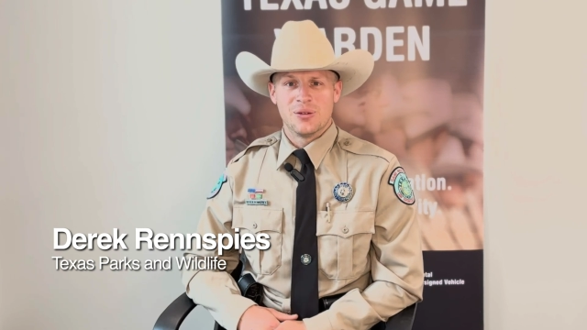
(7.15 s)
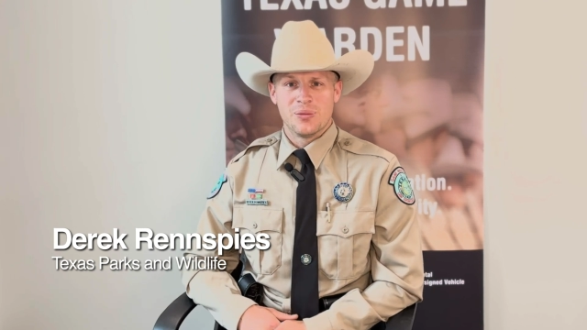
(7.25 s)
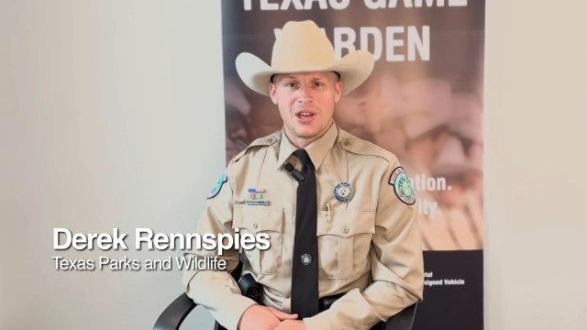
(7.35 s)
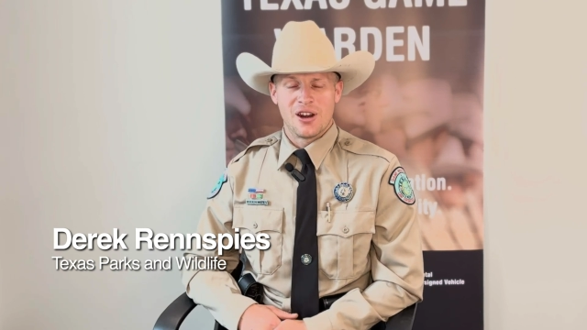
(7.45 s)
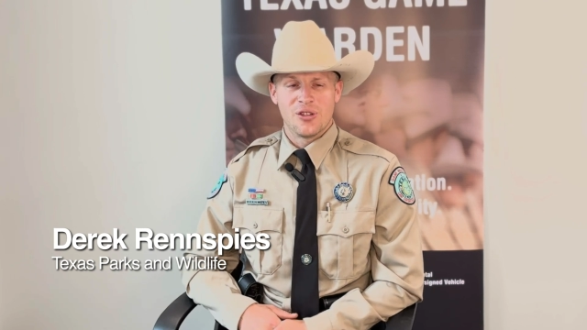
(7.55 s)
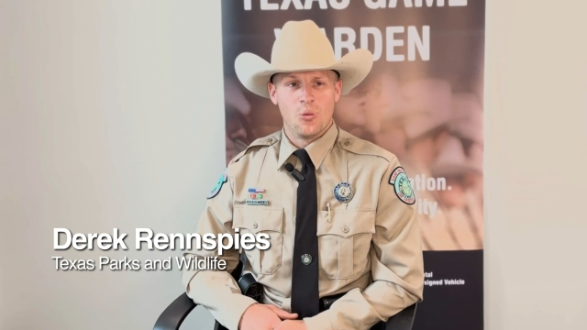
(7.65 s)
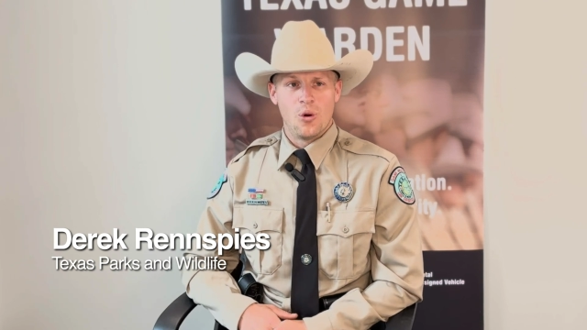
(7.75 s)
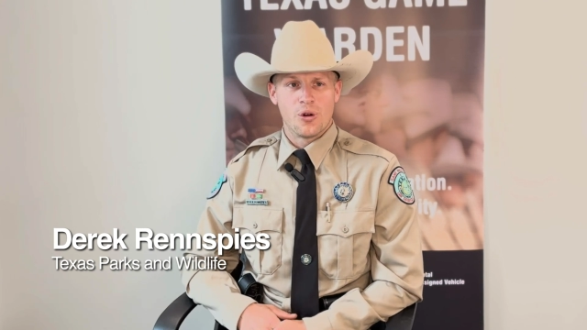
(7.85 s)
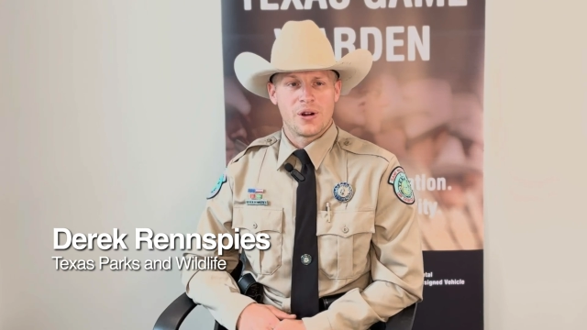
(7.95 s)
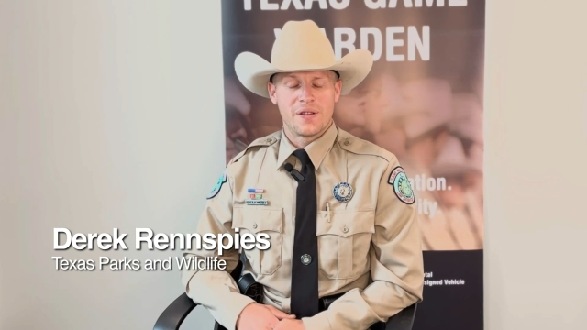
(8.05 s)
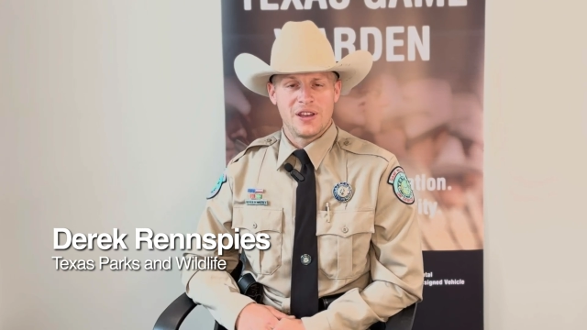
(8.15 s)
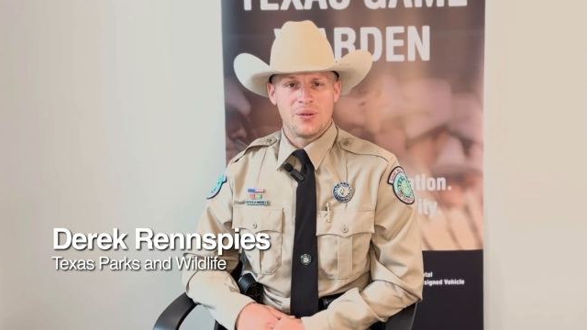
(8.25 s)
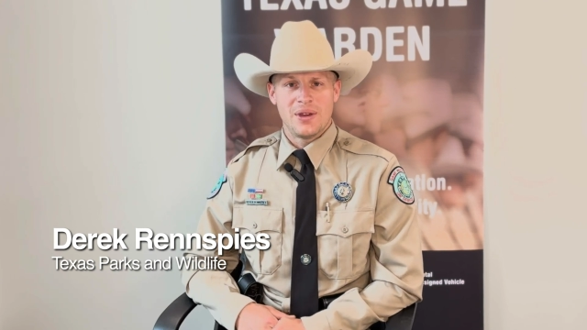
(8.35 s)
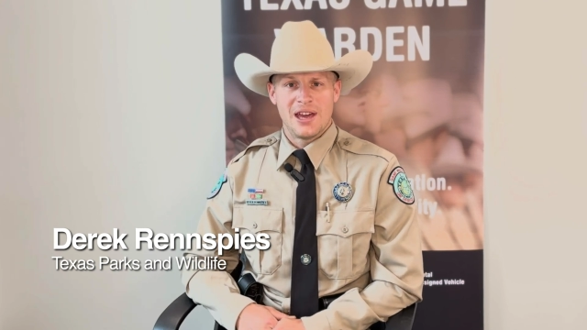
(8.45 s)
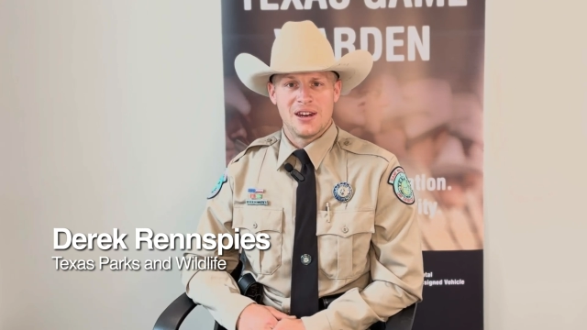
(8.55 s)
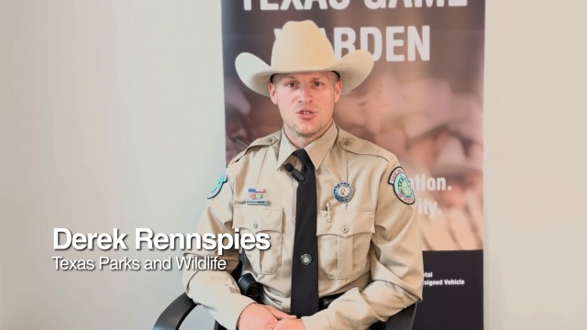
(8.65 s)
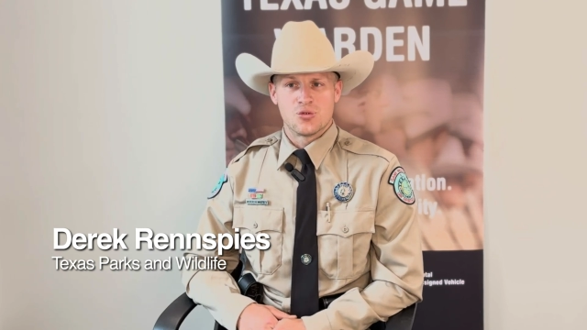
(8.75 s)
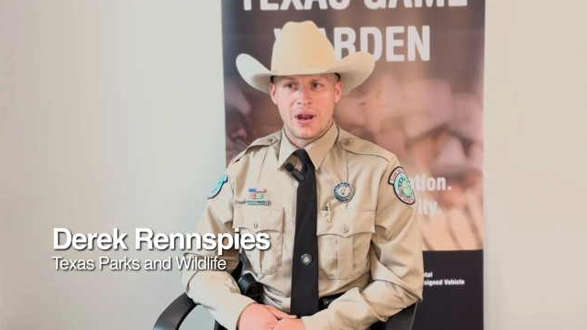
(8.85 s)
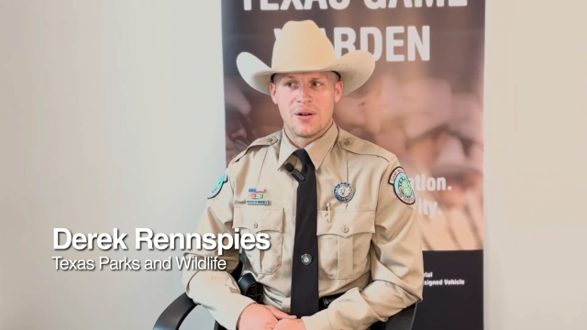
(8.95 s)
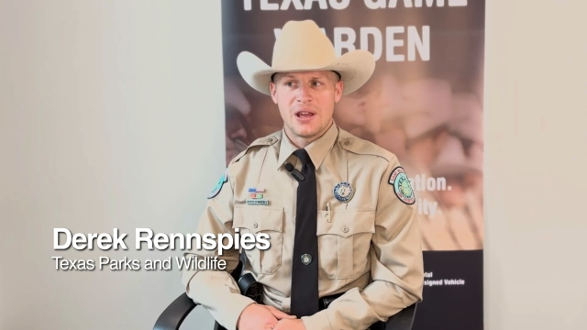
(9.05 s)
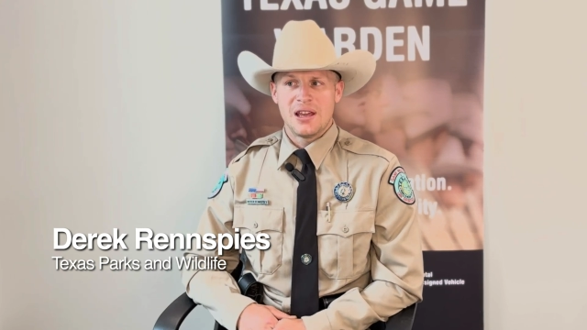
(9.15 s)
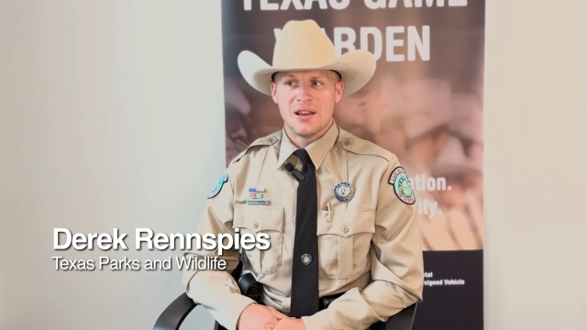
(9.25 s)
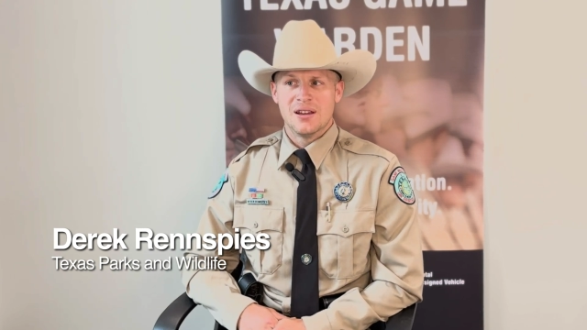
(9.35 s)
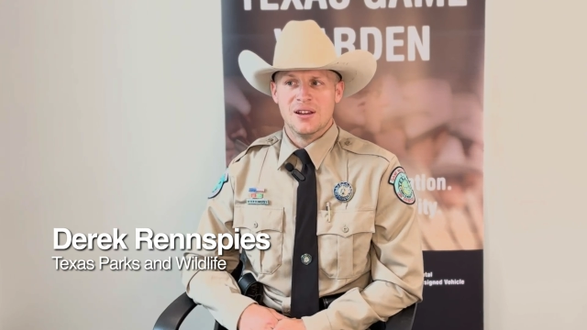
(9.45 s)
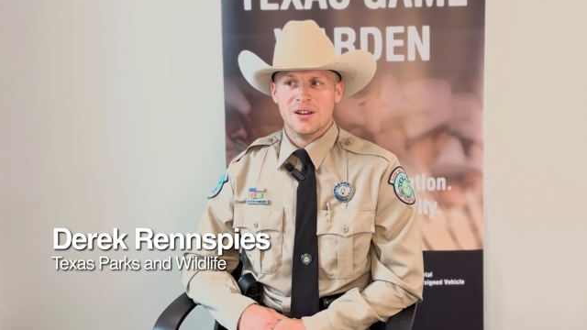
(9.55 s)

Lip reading: Then we got on the water and I think we had a drowning.